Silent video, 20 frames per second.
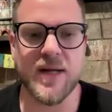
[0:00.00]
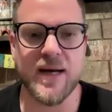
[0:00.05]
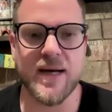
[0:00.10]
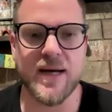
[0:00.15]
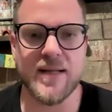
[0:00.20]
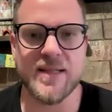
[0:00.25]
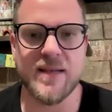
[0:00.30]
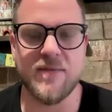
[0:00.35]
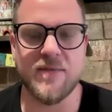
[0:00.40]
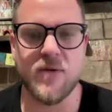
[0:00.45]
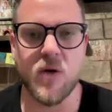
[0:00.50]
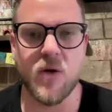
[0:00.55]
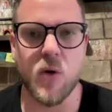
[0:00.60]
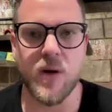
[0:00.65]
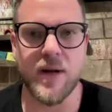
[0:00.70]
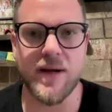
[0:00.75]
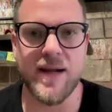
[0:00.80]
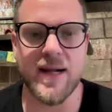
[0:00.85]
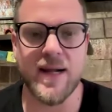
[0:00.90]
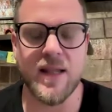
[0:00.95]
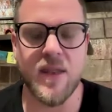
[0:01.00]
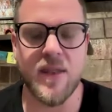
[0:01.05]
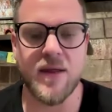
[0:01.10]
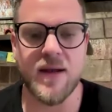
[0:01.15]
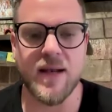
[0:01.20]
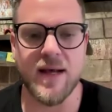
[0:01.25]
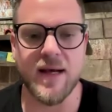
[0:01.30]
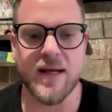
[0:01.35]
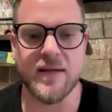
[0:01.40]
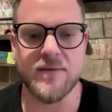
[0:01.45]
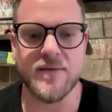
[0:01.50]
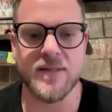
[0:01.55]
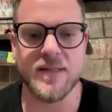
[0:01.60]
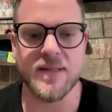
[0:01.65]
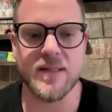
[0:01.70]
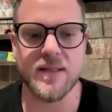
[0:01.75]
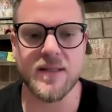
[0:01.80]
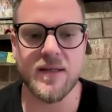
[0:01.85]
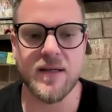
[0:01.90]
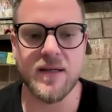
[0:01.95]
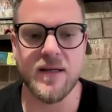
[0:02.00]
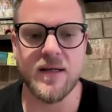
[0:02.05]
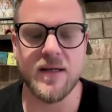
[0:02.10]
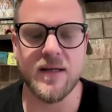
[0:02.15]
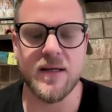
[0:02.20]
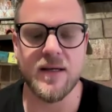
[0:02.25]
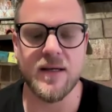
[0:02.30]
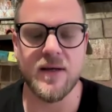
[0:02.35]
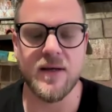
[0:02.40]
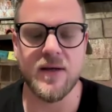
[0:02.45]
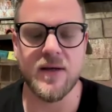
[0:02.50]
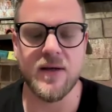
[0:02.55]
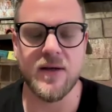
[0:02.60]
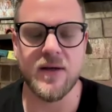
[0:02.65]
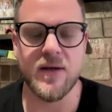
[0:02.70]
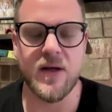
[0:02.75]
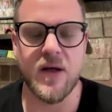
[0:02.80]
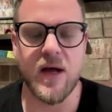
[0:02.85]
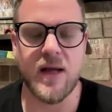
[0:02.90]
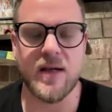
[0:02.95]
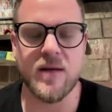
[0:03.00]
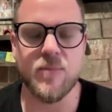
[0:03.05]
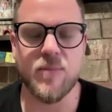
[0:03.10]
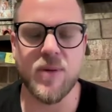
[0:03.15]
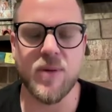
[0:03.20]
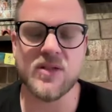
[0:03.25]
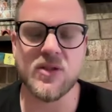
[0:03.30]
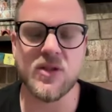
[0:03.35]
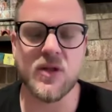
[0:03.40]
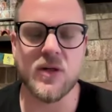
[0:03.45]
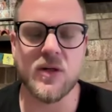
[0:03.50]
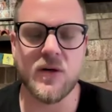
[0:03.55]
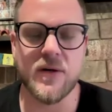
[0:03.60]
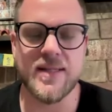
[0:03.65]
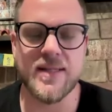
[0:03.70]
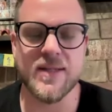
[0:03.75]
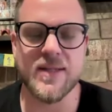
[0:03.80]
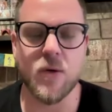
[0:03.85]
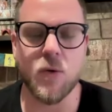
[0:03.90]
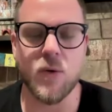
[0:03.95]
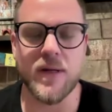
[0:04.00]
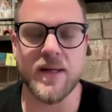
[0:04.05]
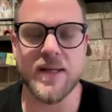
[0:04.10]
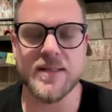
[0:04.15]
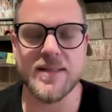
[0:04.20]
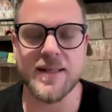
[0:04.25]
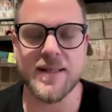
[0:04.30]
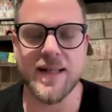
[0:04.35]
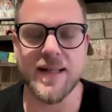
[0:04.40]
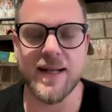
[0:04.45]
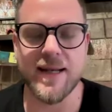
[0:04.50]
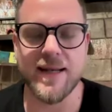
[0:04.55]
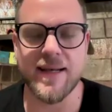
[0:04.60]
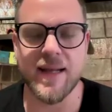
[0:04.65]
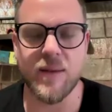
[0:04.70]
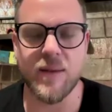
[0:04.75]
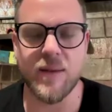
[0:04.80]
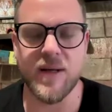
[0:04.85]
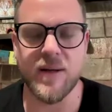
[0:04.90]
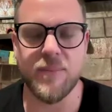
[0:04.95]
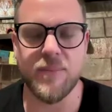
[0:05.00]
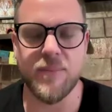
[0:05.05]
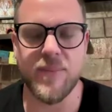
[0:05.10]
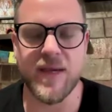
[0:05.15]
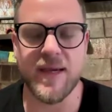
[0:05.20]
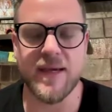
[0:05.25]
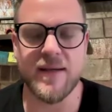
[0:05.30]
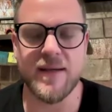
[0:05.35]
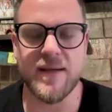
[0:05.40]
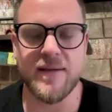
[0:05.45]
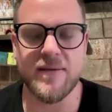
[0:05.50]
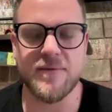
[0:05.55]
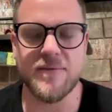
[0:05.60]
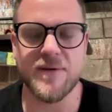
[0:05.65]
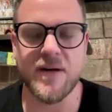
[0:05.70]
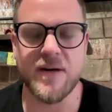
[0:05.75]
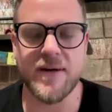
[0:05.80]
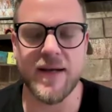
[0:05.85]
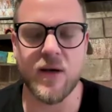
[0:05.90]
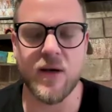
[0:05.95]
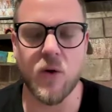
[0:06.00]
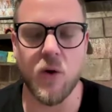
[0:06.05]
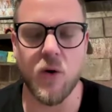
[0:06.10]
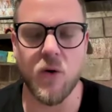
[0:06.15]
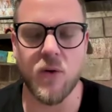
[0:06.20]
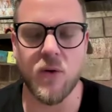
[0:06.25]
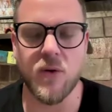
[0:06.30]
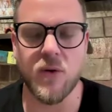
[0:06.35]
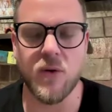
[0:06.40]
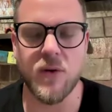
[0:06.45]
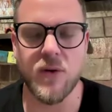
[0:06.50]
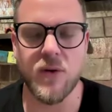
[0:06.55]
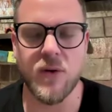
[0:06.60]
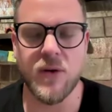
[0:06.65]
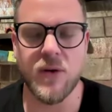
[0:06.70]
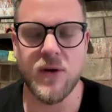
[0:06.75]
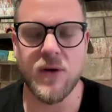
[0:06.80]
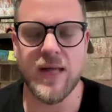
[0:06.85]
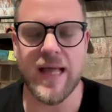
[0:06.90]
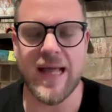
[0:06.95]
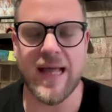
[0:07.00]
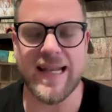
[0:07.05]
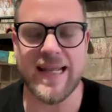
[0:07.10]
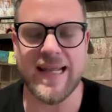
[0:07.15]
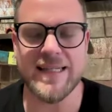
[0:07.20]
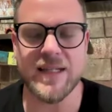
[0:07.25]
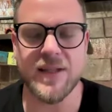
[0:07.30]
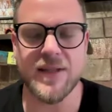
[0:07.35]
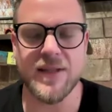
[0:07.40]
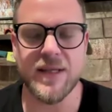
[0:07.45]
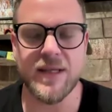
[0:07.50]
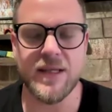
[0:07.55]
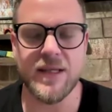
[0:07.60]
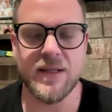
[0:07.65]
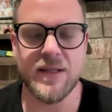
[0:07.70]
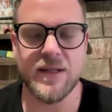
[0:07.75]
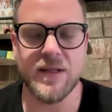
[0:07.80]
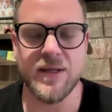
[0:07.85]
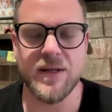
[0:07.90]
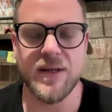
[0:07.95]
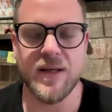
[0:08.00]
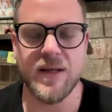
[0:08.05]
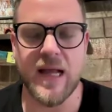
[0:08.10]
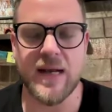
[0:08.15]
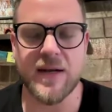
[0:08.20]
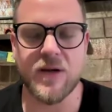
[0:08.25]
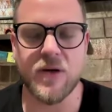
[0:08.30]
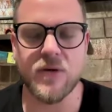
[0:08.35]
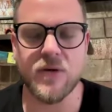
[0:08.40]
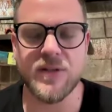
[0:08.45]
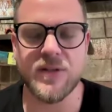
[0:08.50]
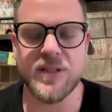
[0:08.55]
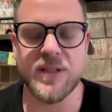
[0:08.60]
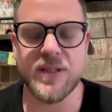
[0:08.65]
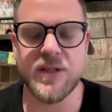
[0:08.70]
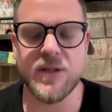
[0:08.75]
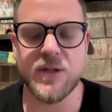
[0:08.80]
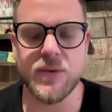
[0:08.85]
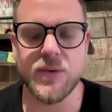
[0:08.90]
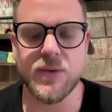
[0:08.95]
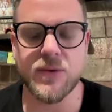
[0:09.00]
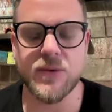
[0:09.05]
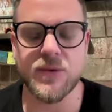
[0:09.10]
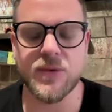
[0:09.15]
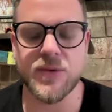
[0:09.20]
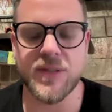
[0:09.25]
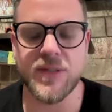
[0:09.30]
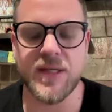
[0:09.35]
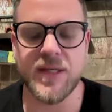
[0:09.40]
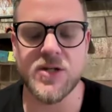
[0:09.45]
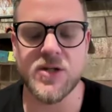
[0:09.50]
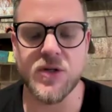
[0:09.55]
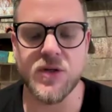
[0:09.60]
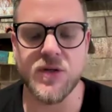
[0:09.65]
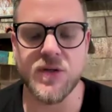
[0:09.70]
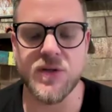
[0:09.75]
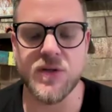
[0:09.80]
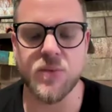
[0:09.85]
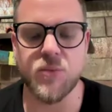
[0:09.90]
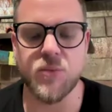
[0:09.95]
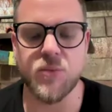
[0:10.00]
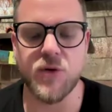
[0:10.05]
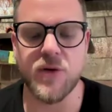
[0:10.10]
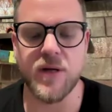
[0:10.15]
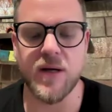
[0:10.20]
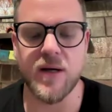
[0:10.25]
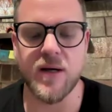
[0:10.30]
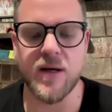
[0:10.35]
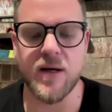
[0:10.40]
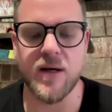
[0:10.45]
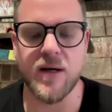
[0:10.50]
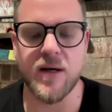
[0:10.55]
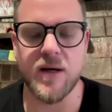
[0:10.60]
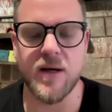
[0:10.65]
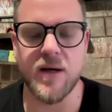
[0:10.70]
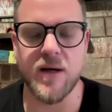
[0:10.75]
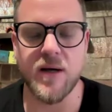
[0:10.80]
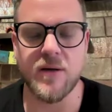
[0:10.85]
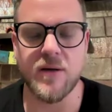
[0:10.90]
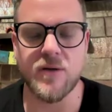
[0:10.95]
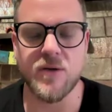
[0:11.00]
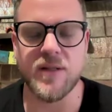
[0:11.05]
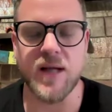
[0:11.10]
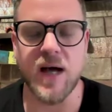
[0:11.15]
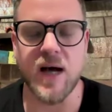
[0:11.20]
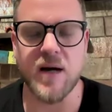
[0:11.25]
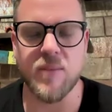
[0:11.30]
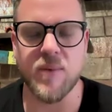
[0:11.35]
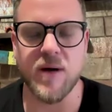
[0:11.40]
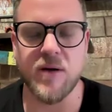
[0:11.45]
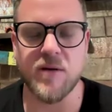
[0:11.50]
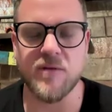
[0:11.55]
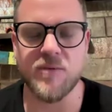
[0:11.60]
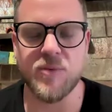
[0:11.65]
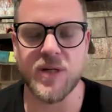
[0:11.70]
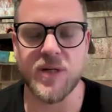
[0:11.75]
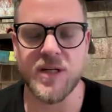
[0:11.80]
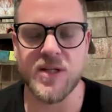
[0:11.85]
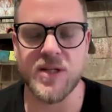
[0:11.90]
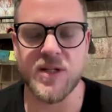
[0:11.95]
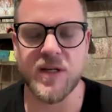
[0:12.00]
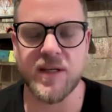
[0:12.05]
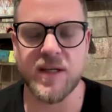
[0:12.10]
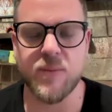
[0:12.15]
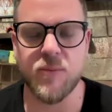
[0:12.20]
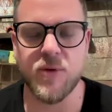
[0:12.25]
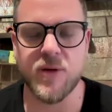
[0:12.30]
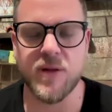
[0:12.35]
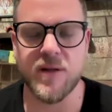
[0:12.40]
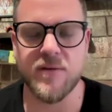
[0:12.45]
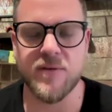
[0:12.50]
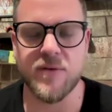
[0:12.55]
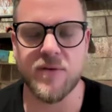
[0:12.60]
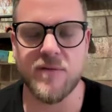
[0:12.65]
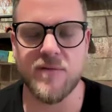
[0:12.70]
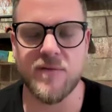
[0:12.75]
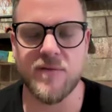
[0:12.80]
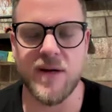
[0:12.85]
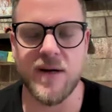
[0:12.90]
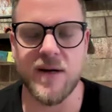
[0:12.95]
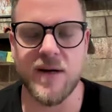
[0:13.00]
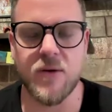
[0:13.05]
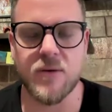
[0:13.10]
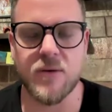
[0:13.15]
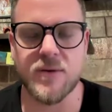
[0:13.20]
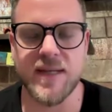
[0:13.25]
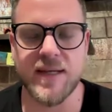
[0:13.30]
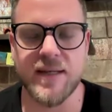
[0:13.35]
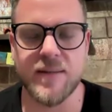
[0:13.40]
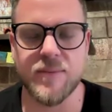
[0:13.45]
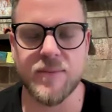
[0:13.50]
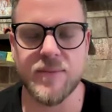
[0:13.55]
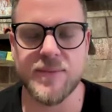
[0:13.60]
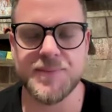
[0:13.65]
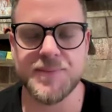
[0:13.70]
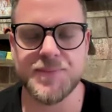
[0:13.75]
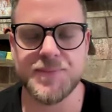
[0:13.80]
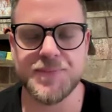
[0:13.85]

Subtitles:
guides have long and healthy lives, and in particular His Holiness the Dalai Lama, may he live very long and healthy and continue to teach us the Buddha, the Dharma of Buddha Shakyamuni for a very long time.